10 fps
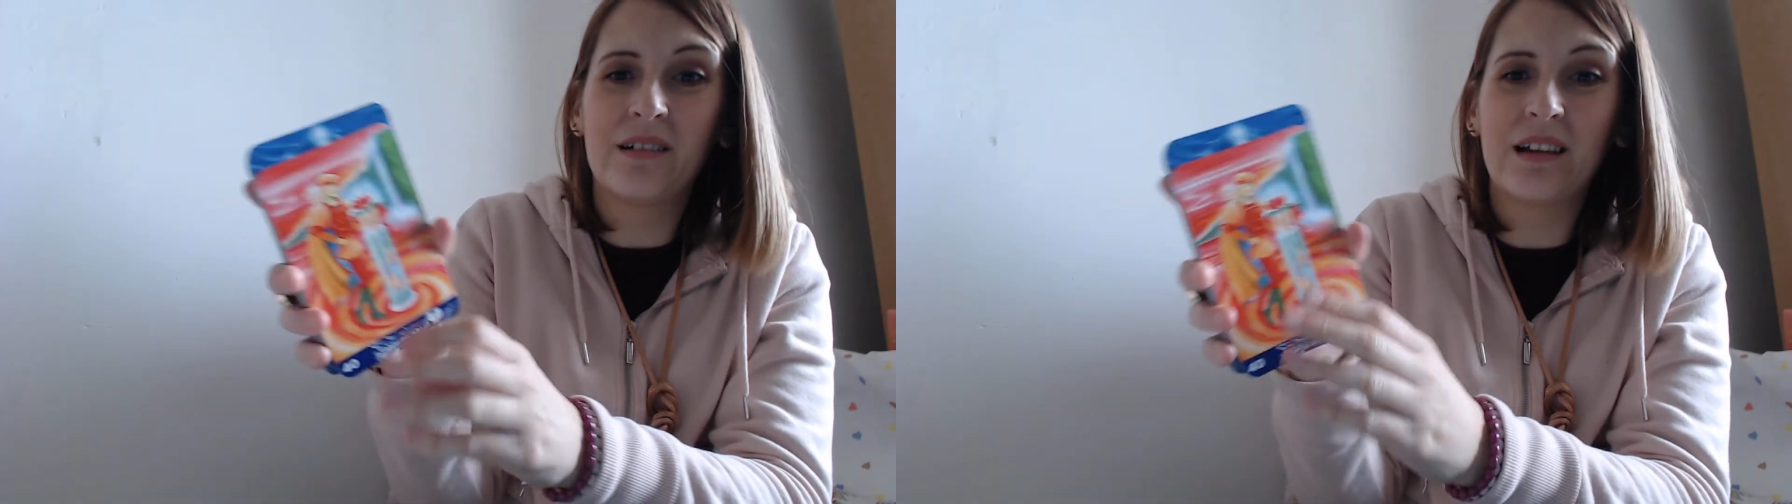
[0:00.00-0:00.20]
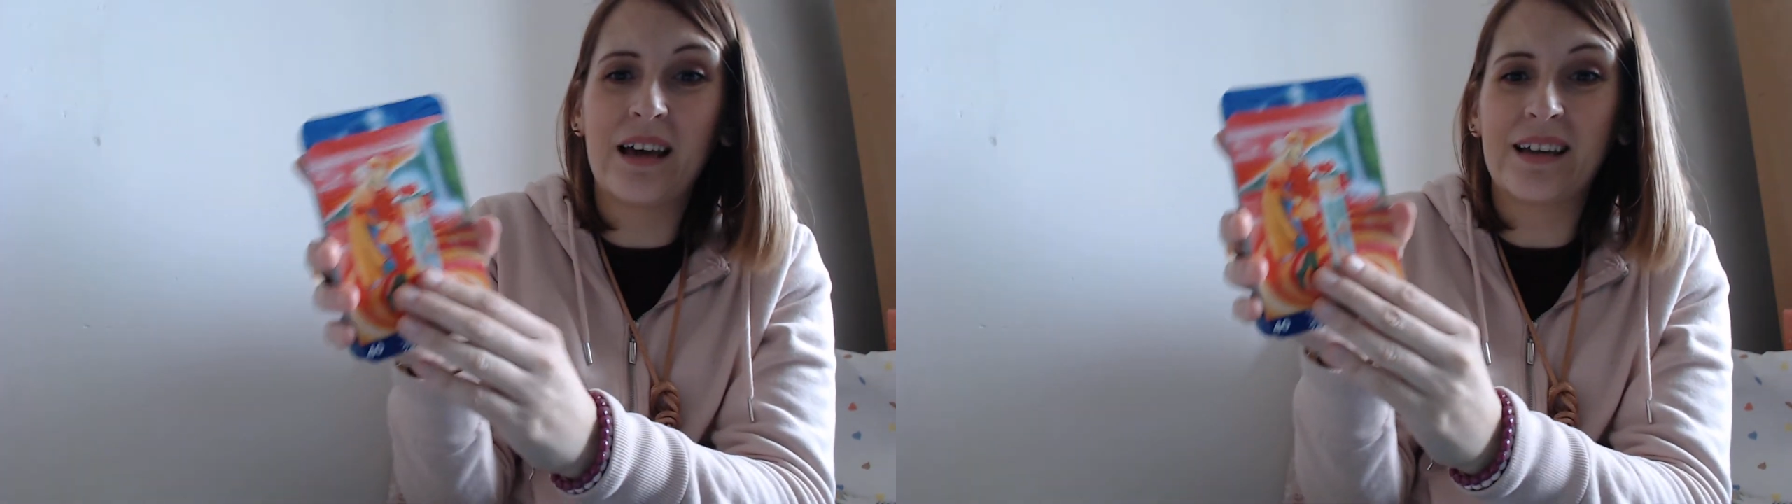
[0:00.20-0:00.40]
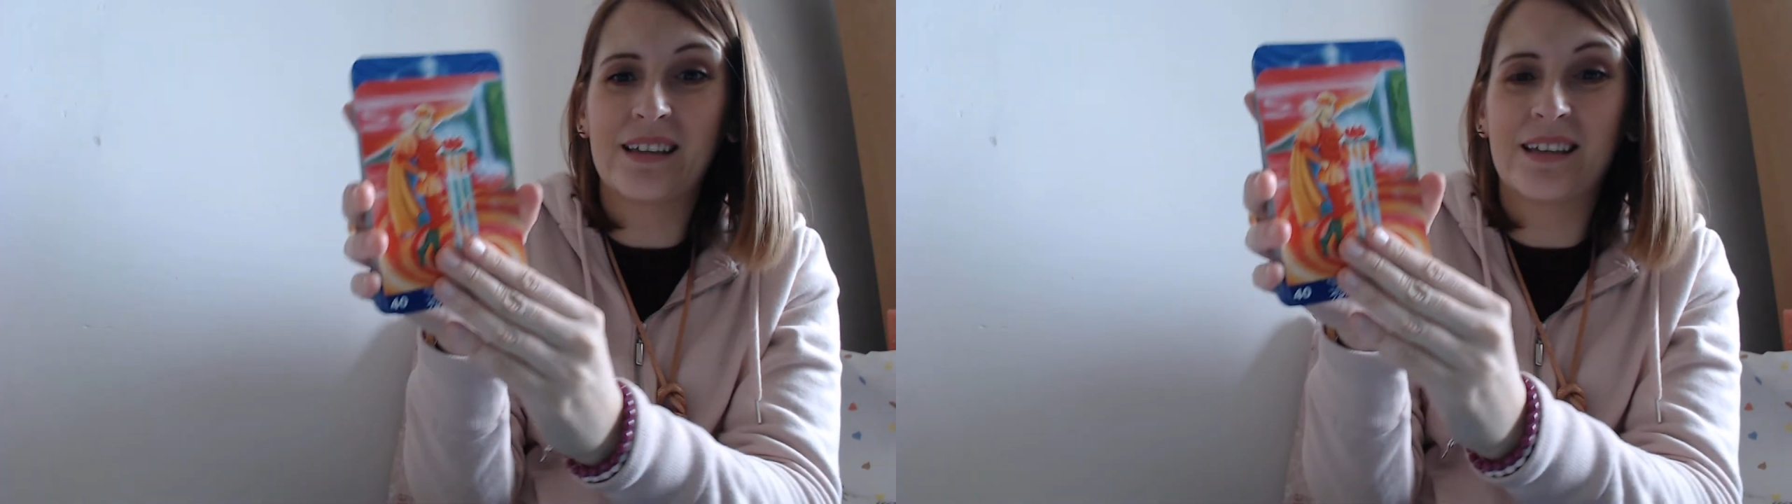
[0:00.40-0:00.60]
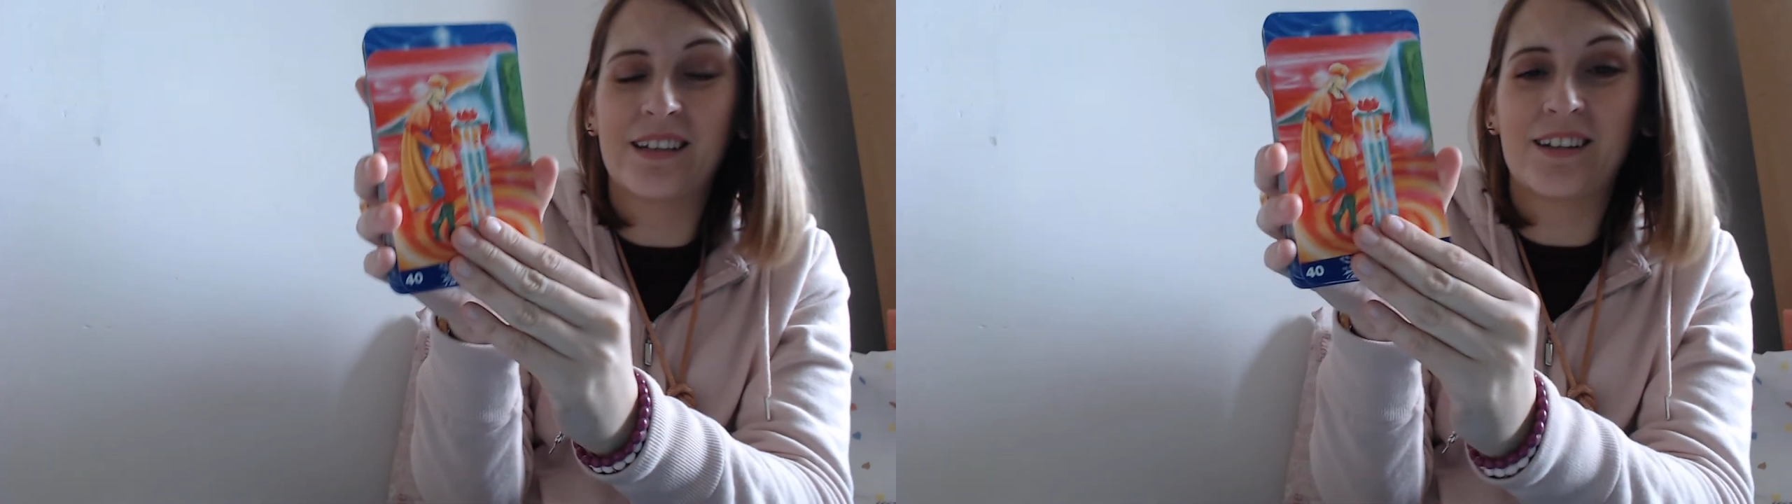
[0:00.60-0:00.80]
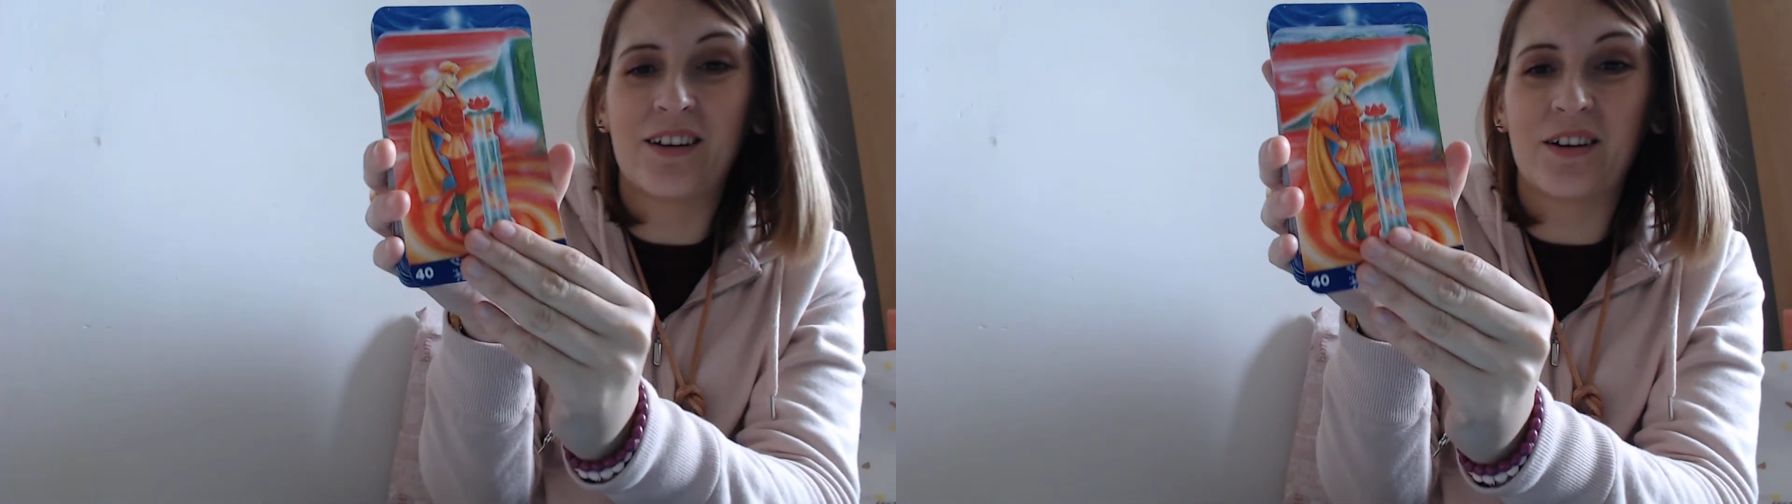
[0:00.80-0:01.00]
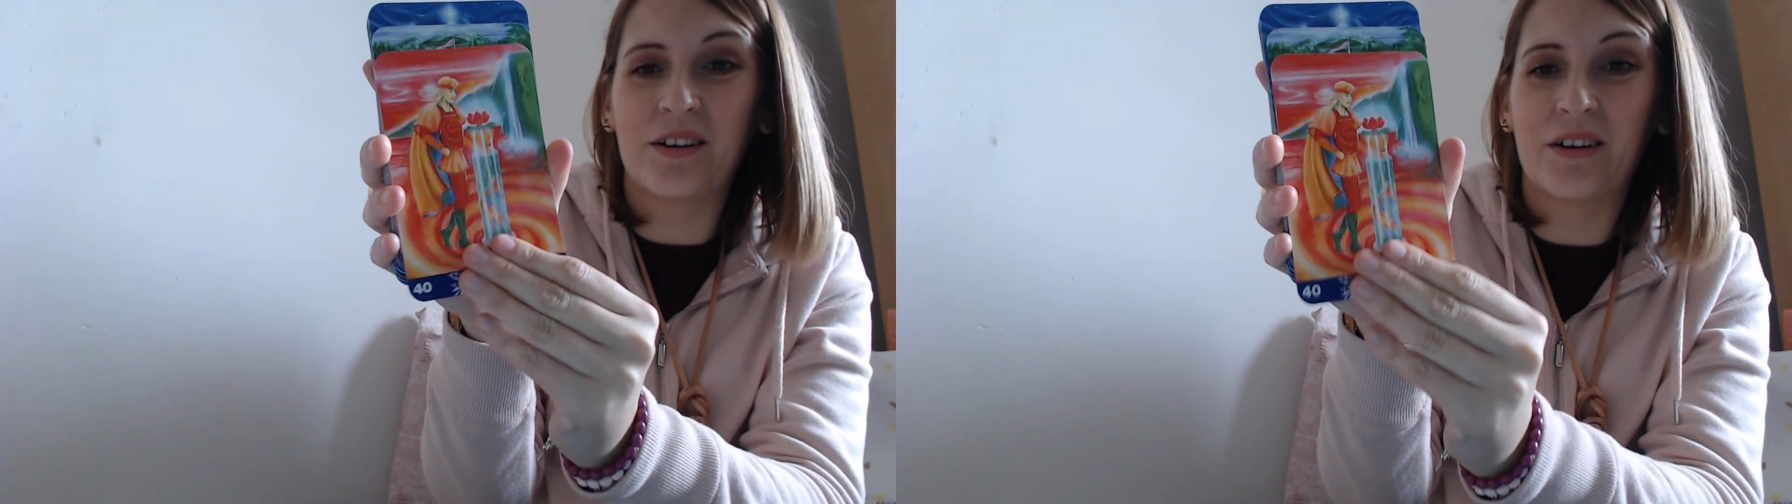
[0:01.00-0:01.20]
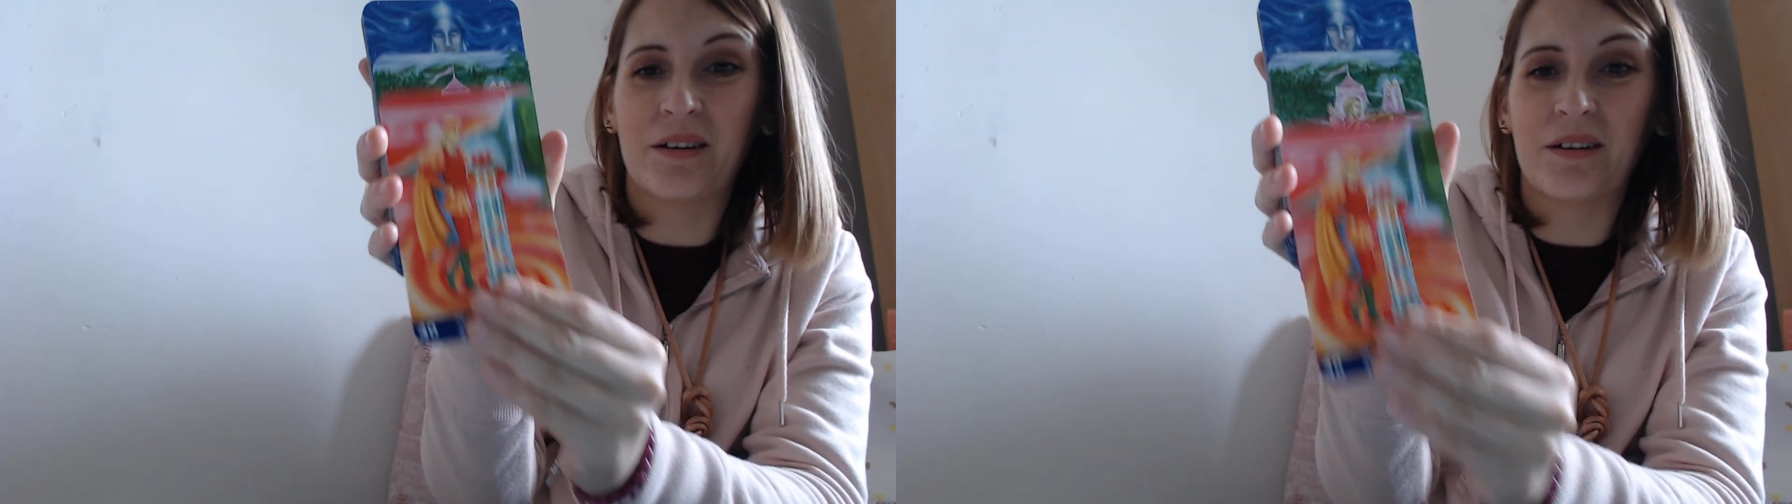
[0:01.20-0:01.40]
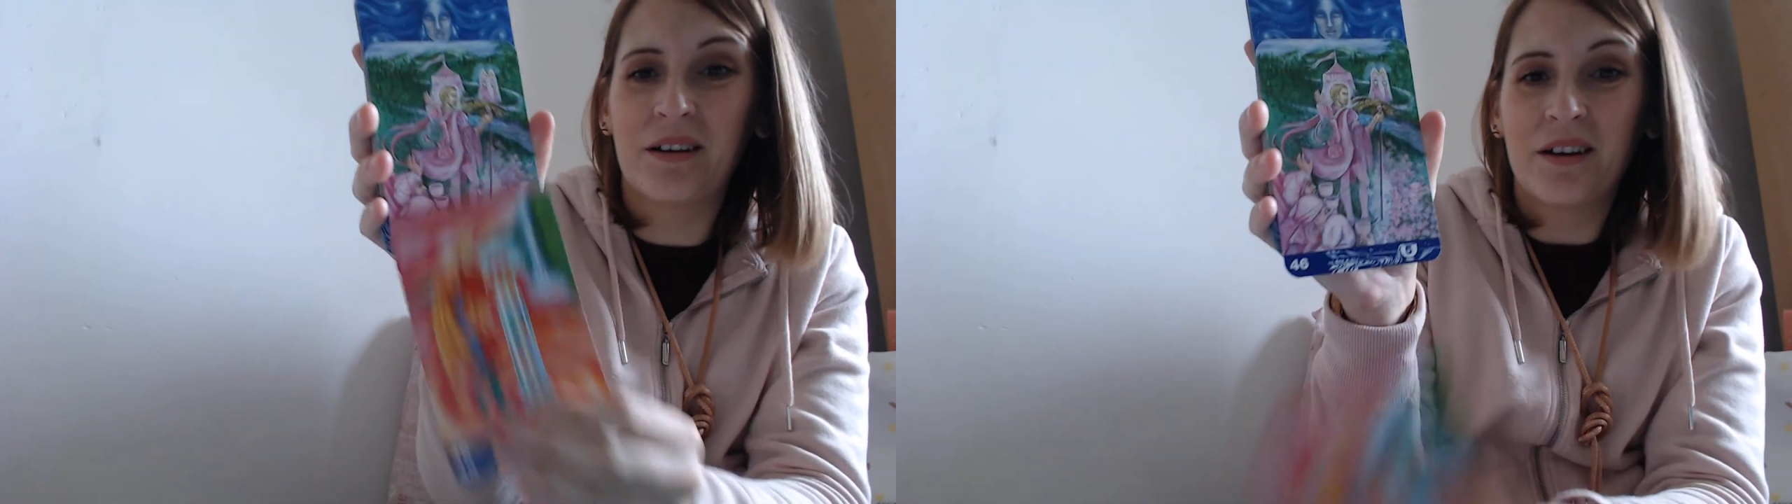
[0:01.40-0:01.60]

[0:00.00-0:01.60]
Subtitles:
like in a